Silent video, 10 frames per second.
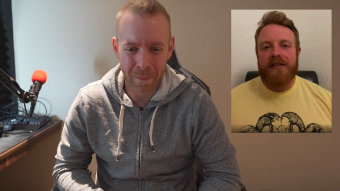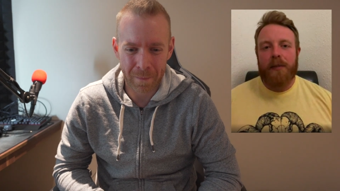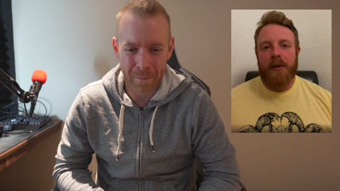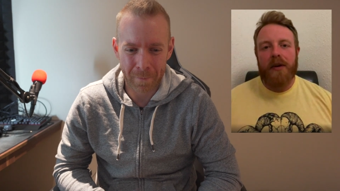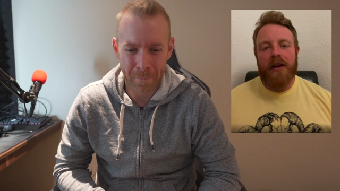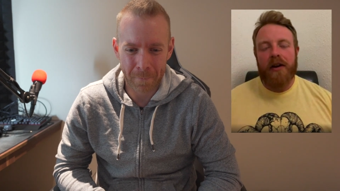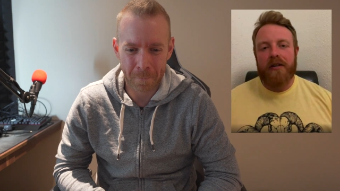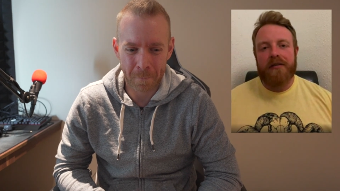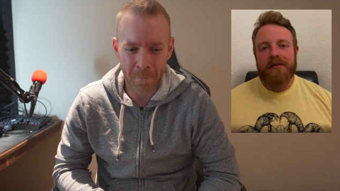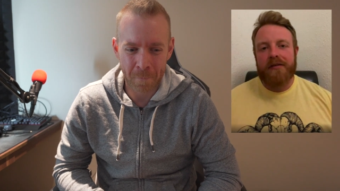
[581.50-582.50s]
Speaker 1: is purely
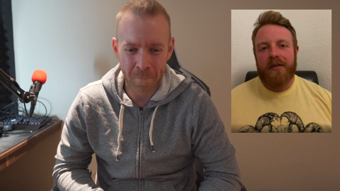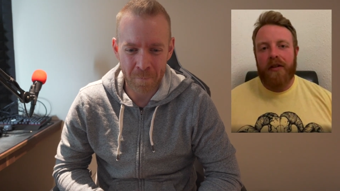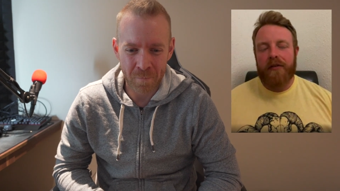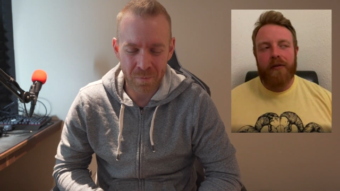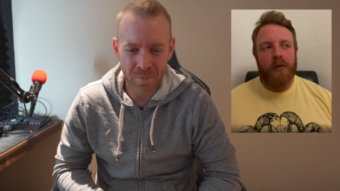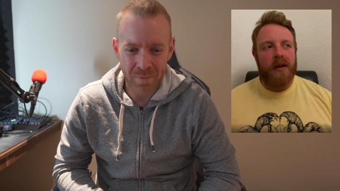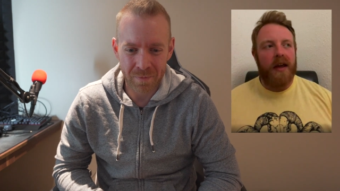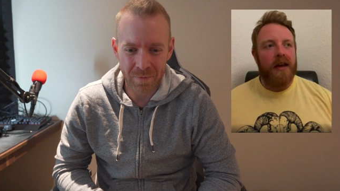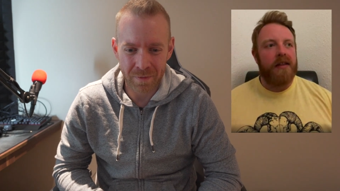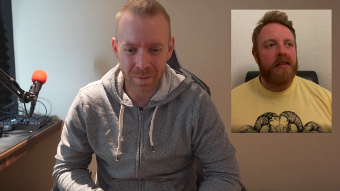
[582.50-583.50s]
on on the
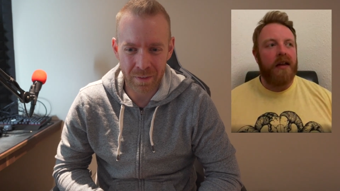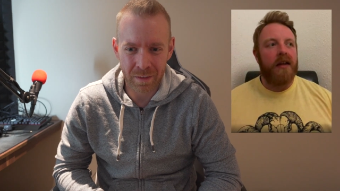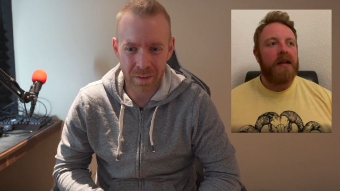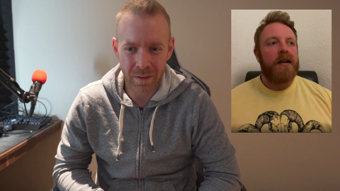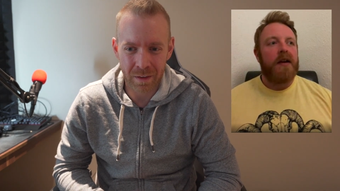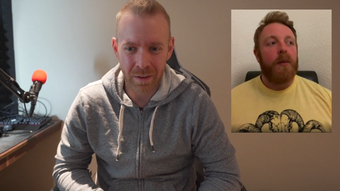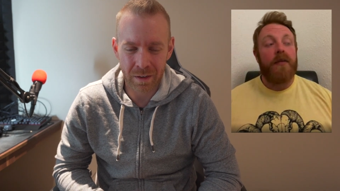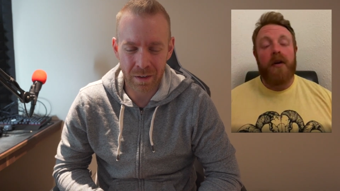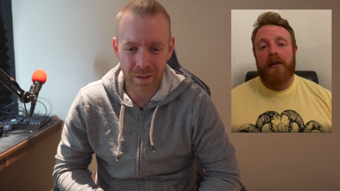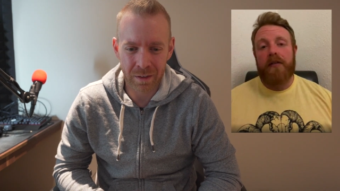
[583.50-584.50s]
48. I think
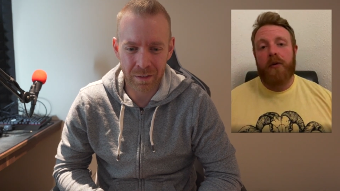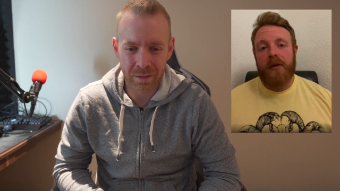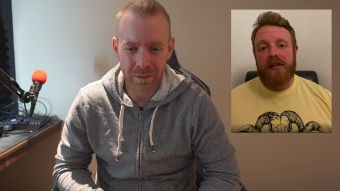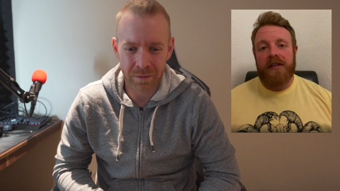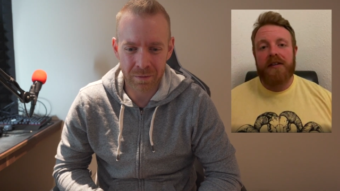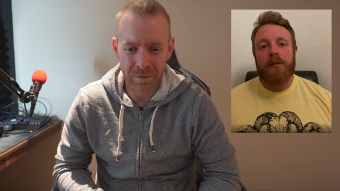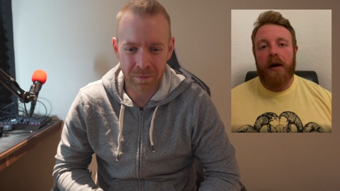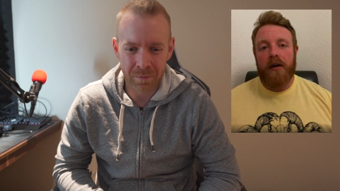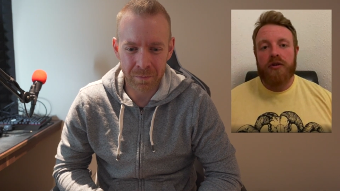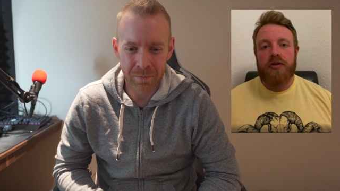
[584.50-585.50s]
we've got that 46
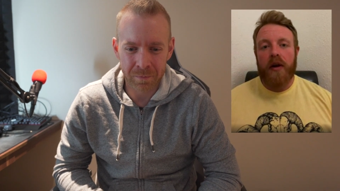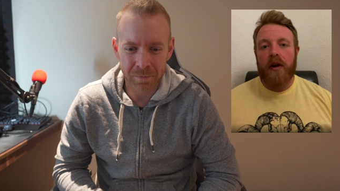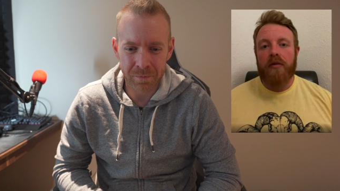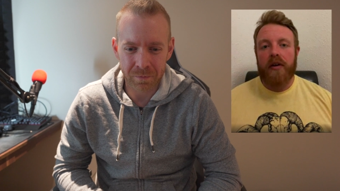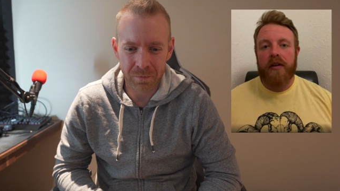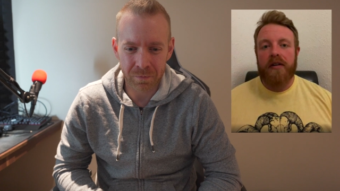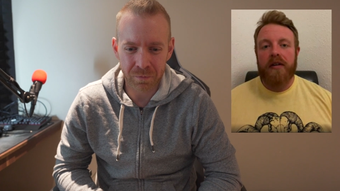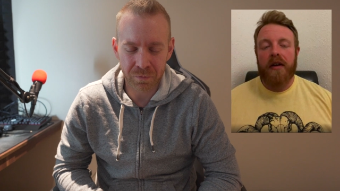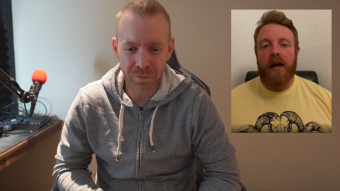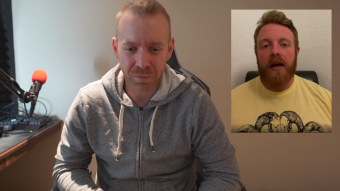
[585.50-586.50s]
mile trail run
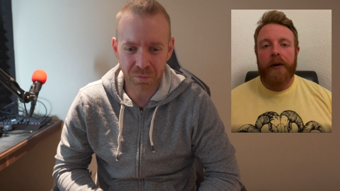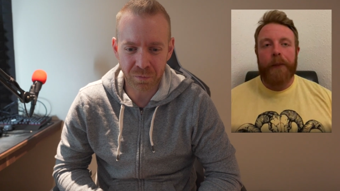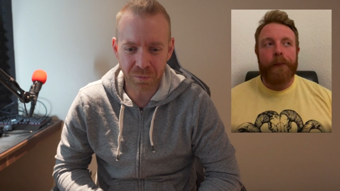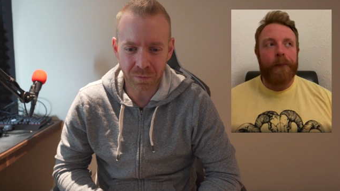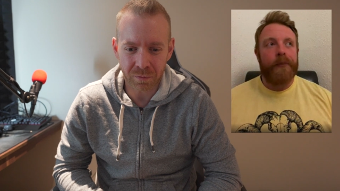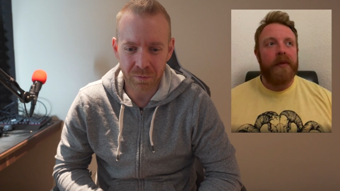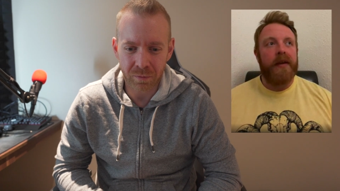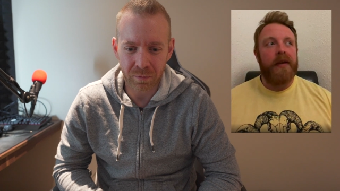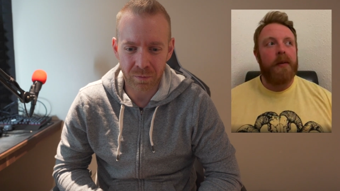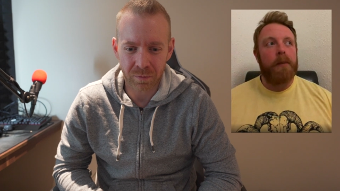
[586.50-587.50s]
um,
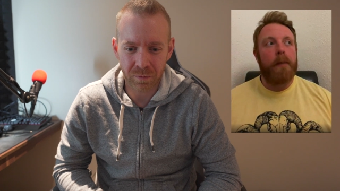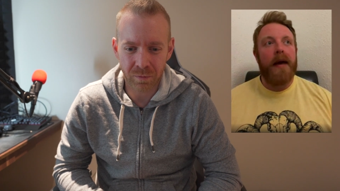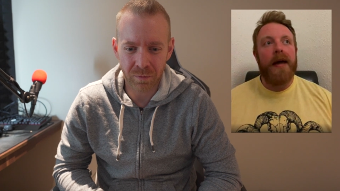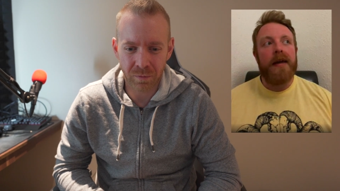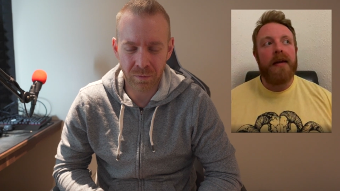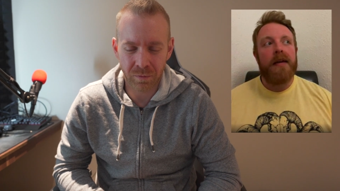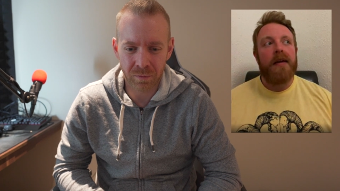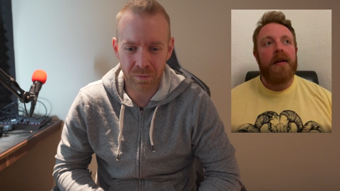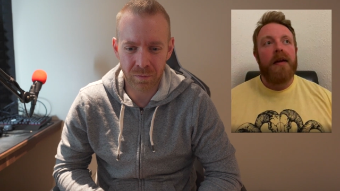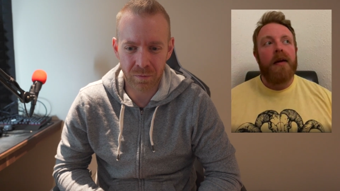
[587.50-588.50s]
in May.
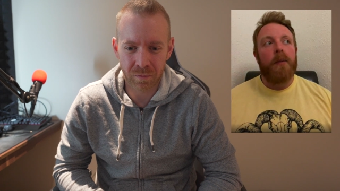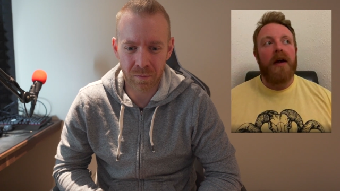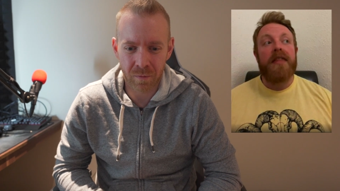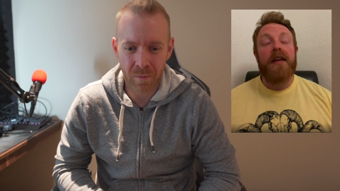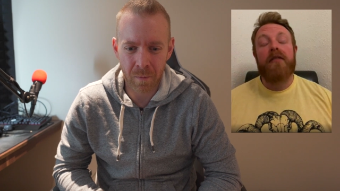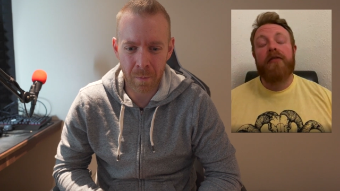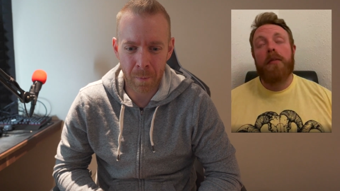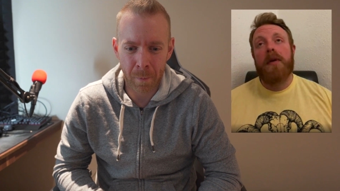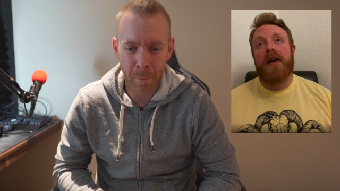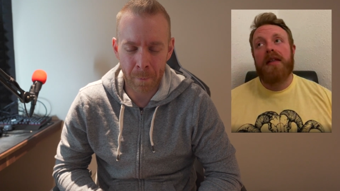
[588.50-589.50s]
But I think
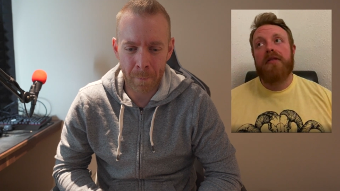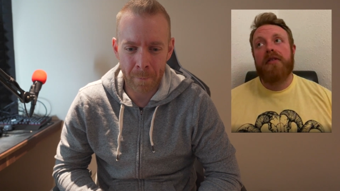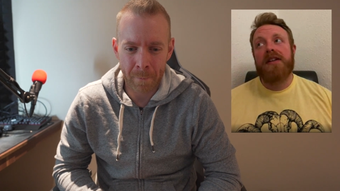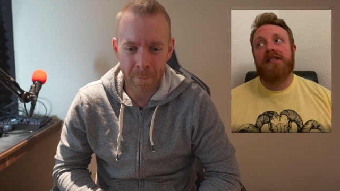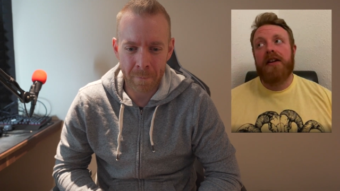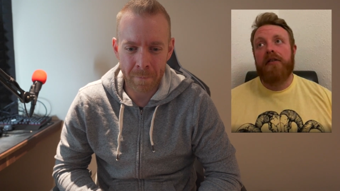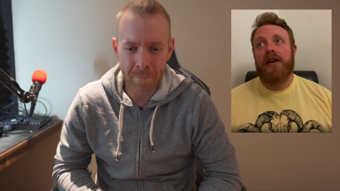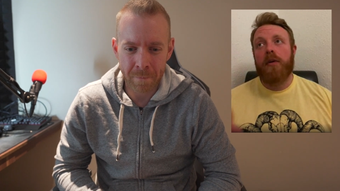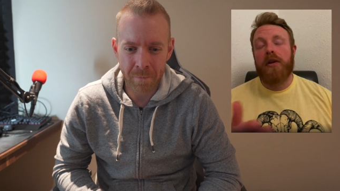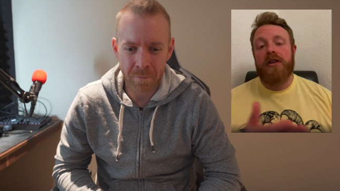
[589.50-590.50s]
for me, the reason I
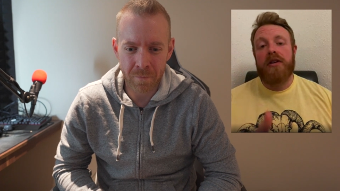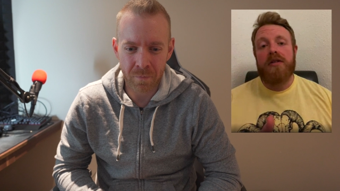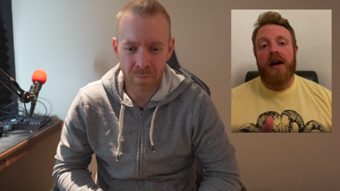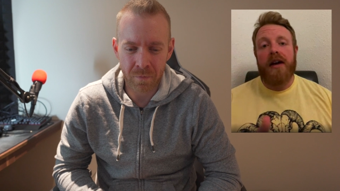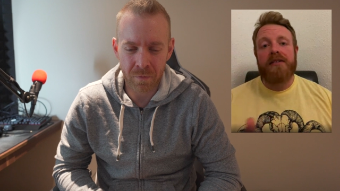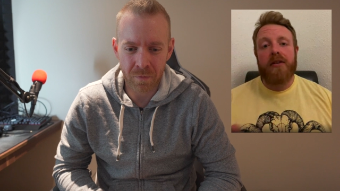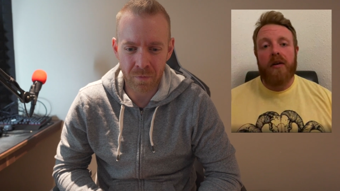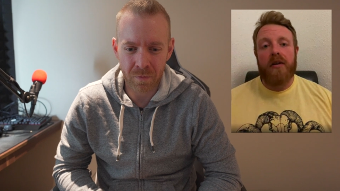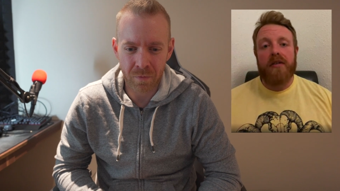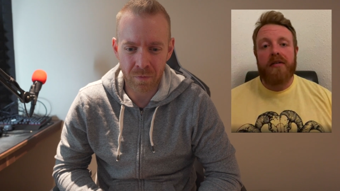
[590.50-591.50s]
really want to do that is
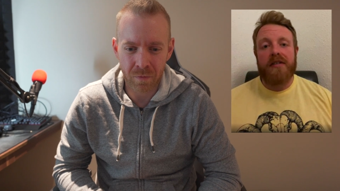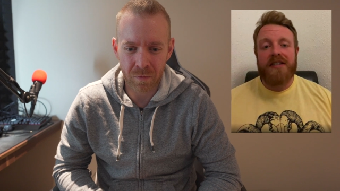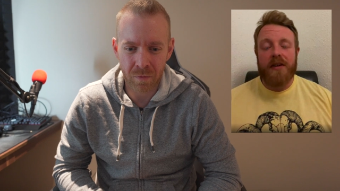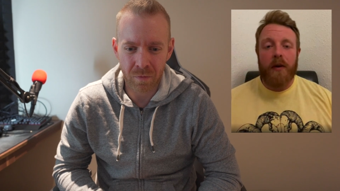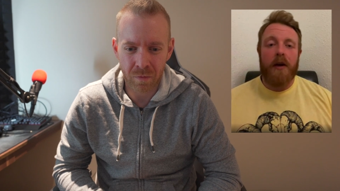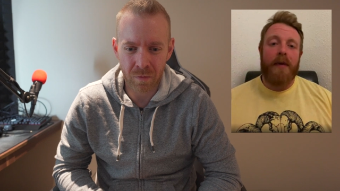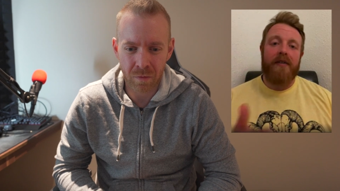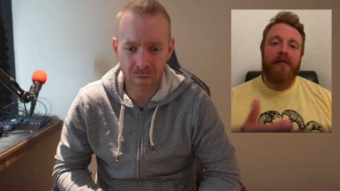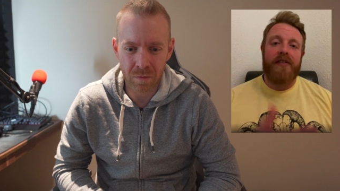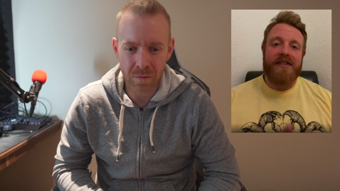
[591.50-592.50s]
not to see where I'm
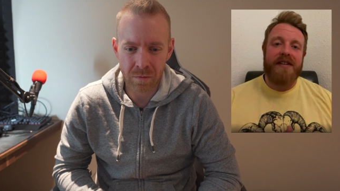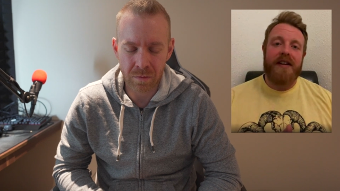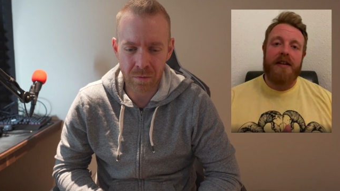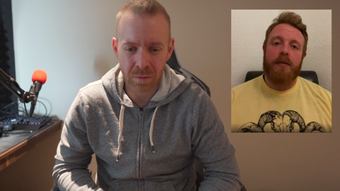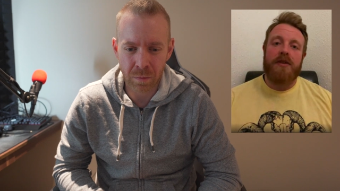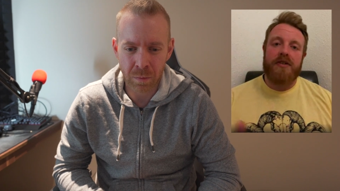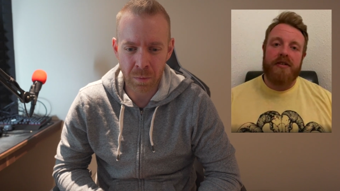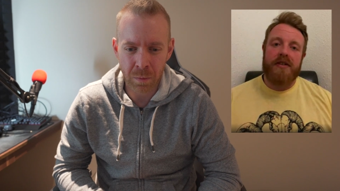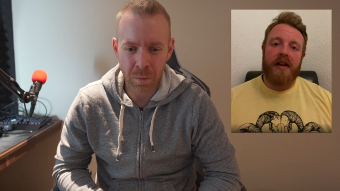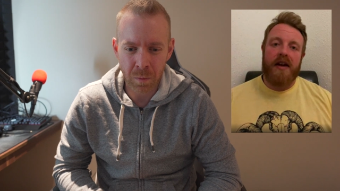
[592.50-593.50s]
at physically, but
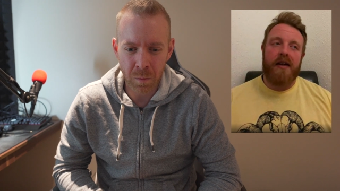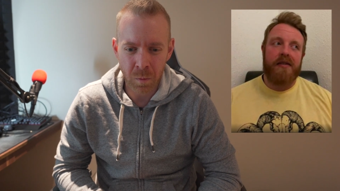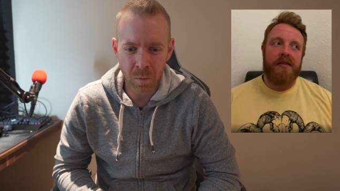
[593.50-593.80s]
just that